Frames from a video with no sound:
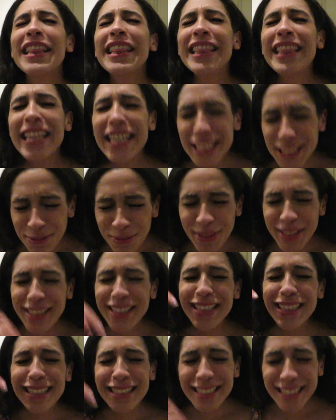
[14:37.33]
this was
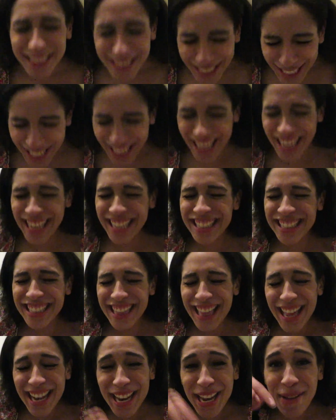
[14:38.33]
the seat
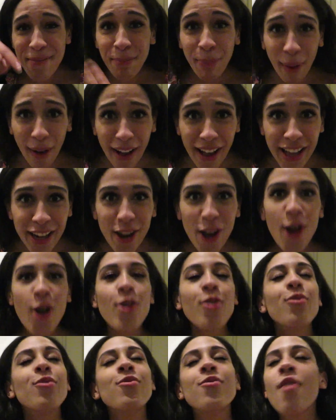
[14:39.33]
that he bought?
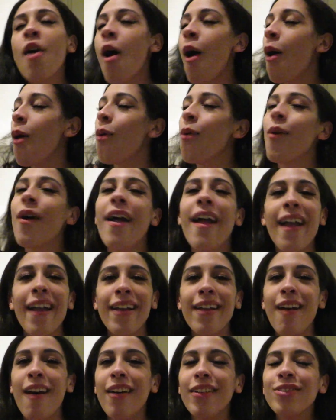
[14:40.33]
No way,
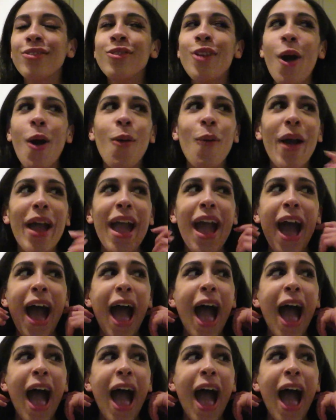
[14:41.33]
y'all, no way.